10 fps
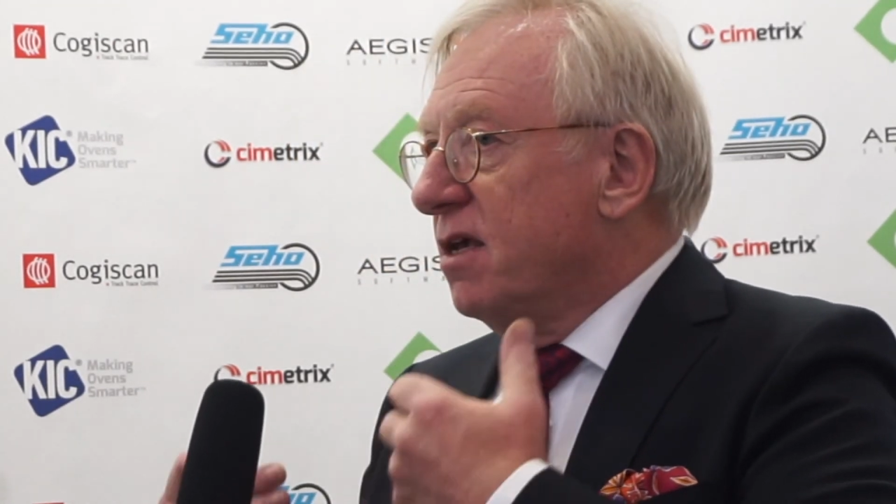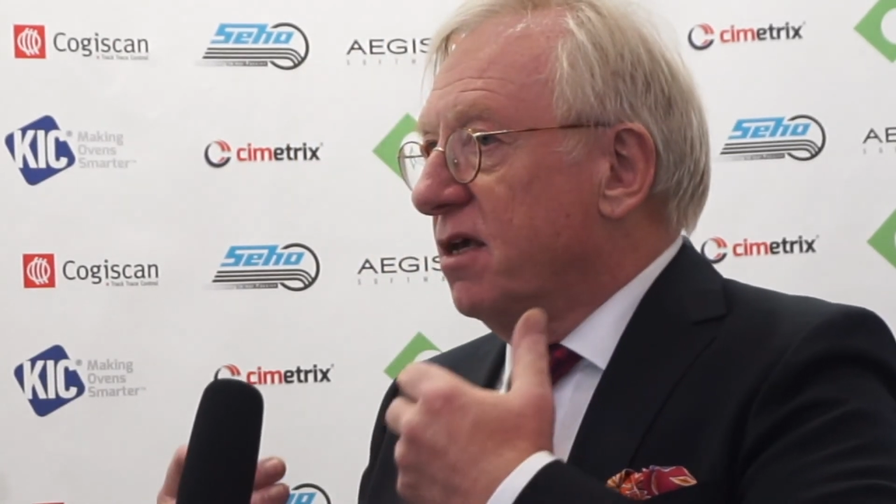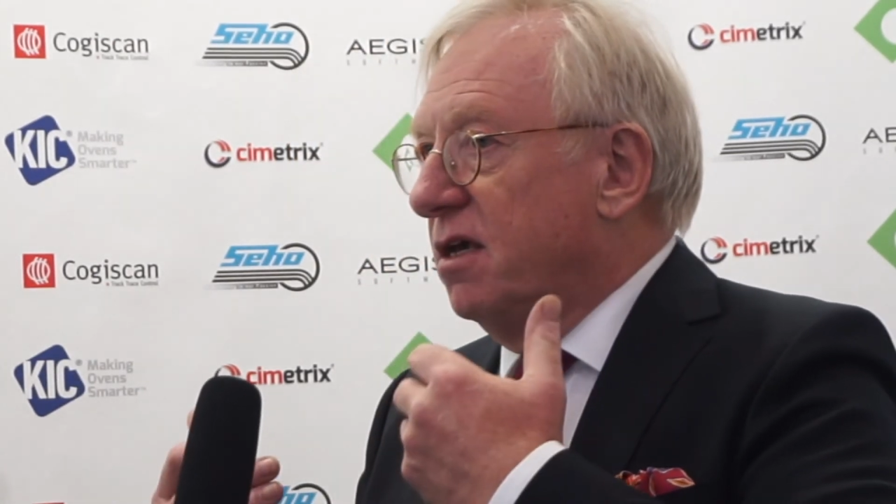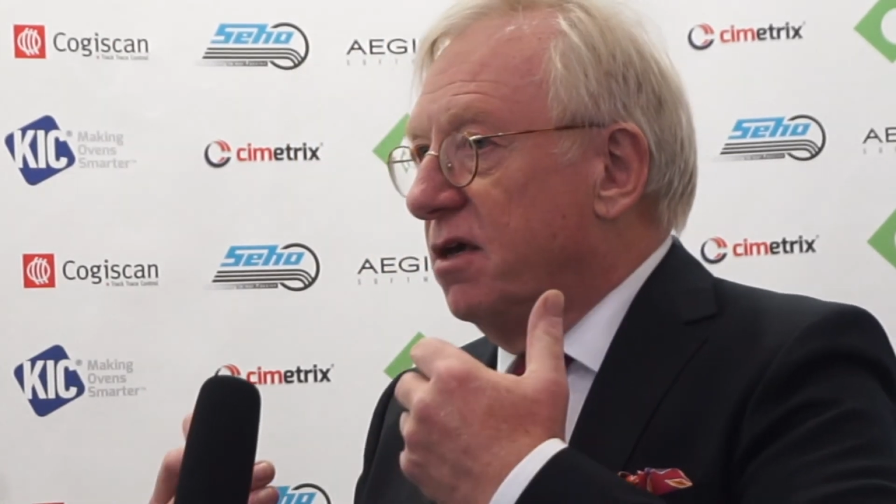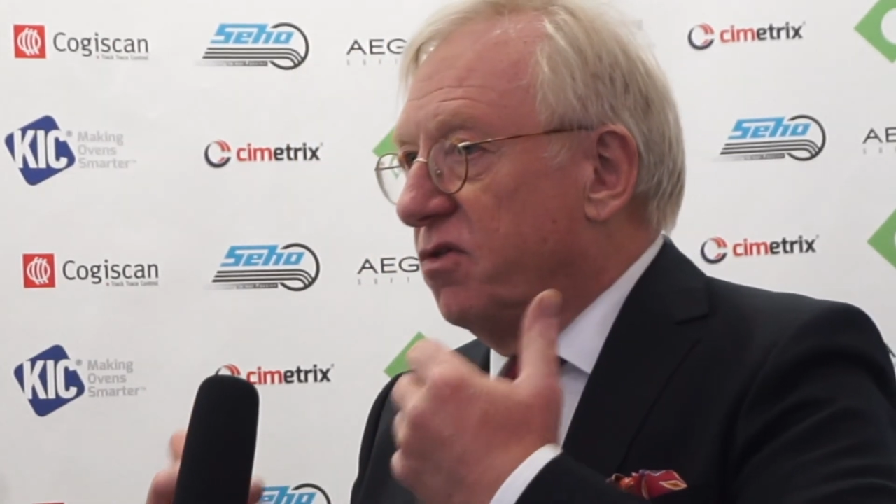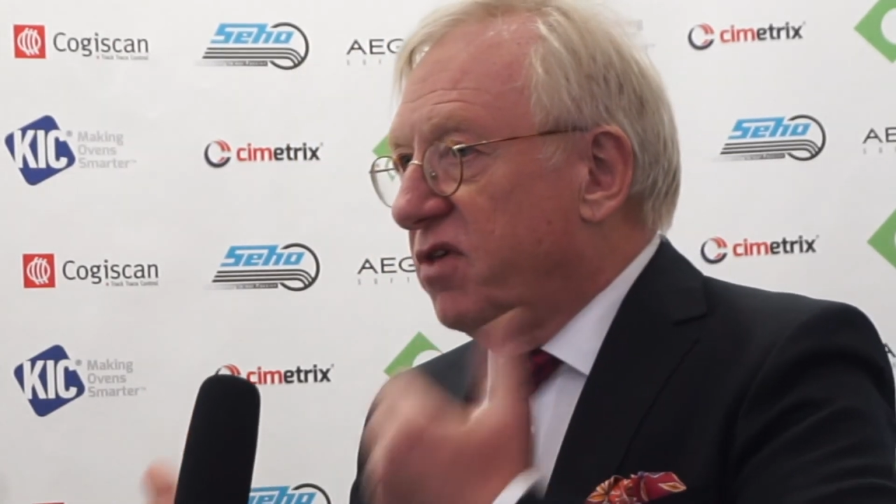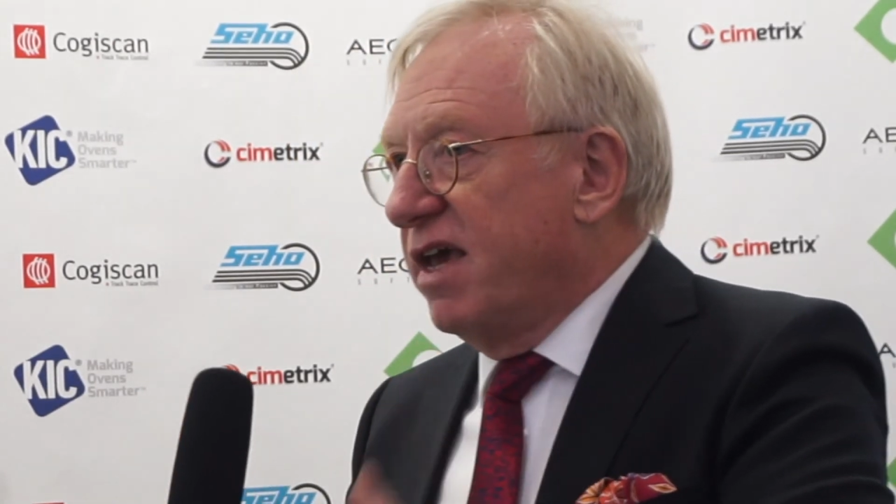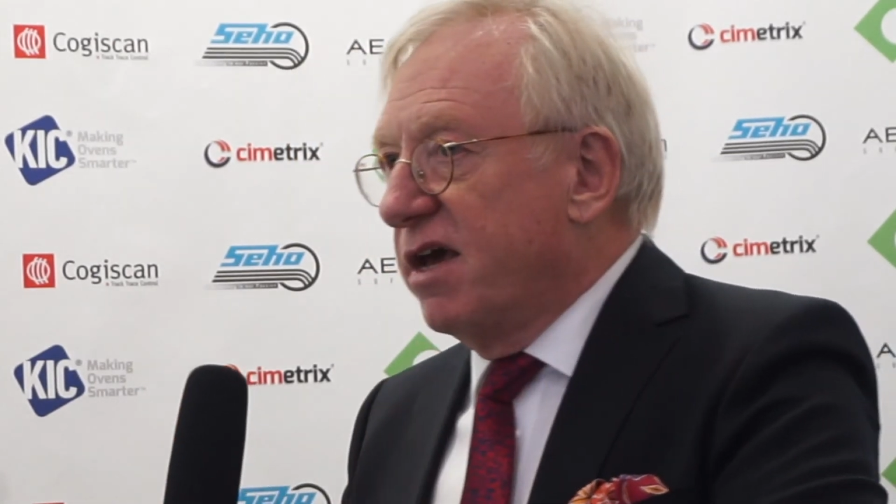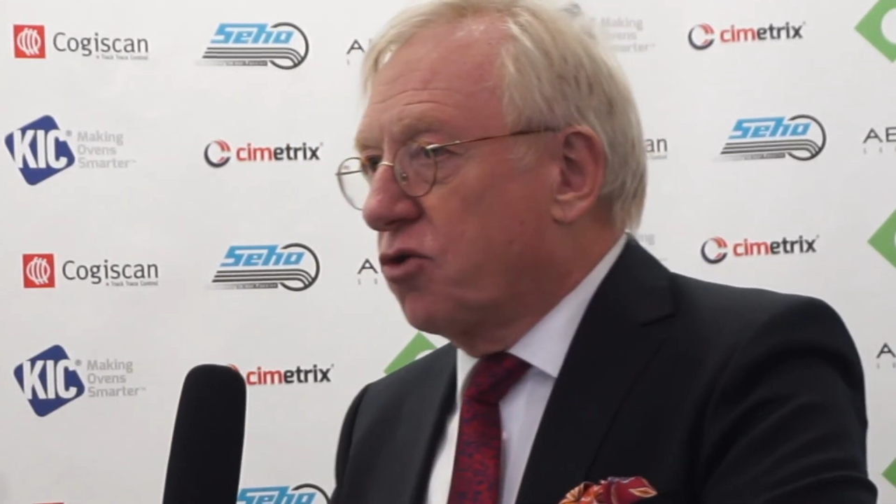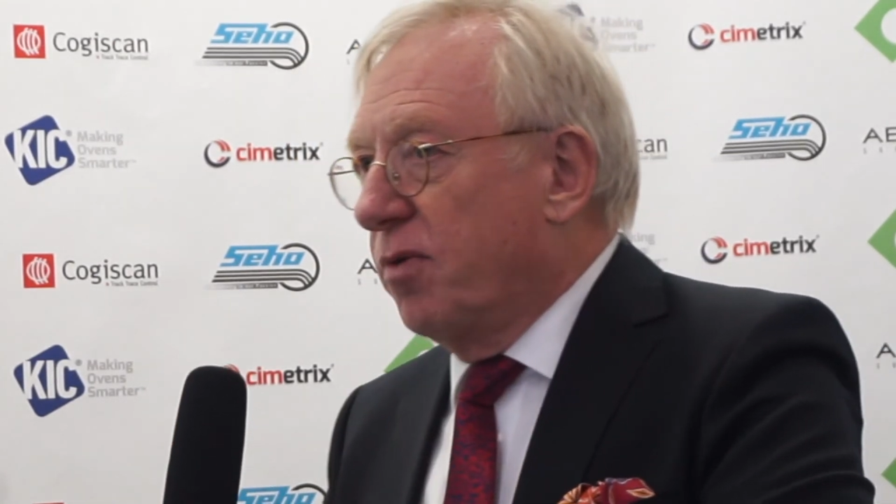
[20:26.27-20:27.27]

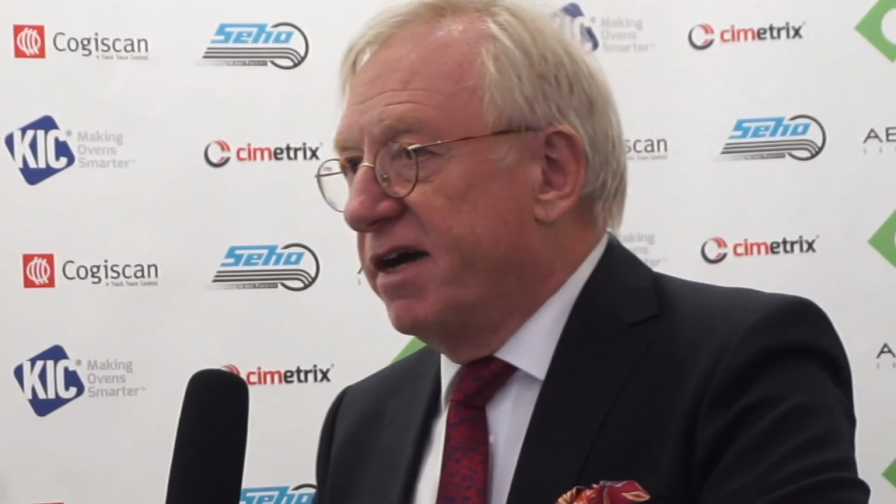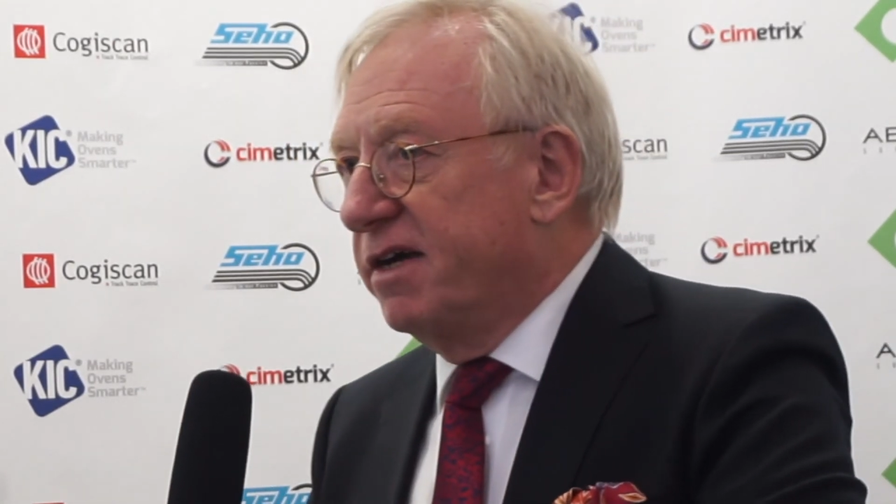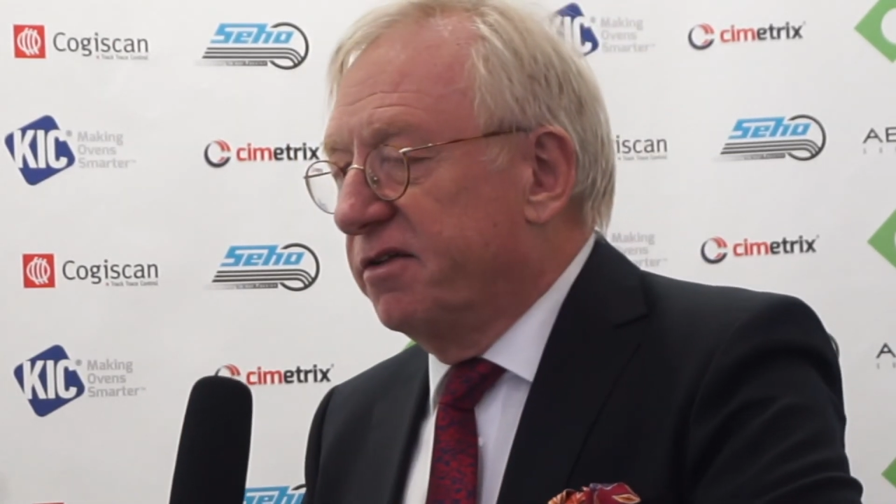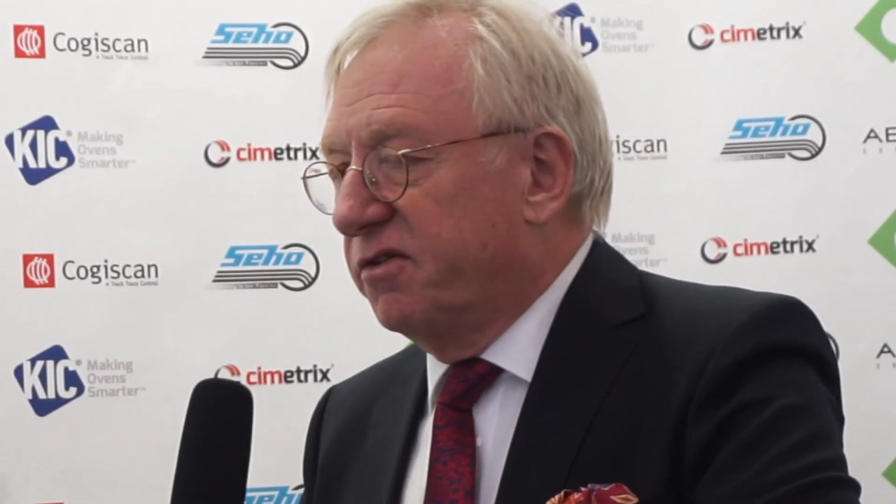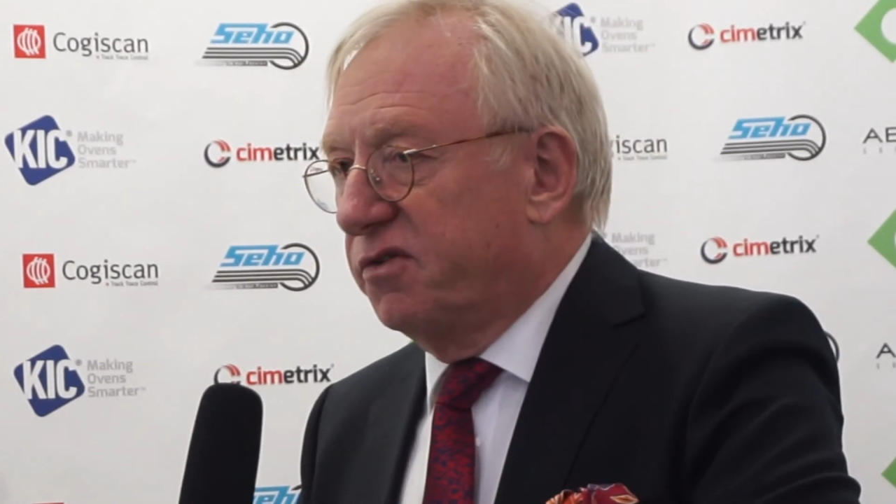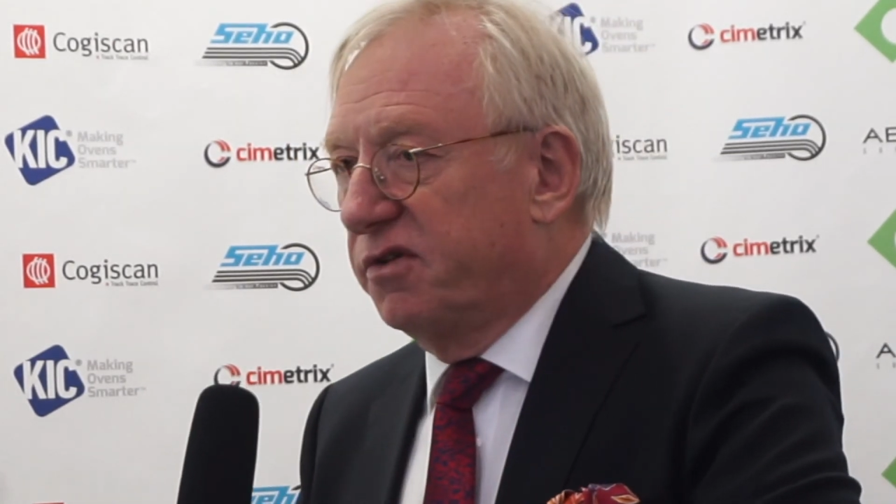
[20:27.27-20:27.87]
they acquired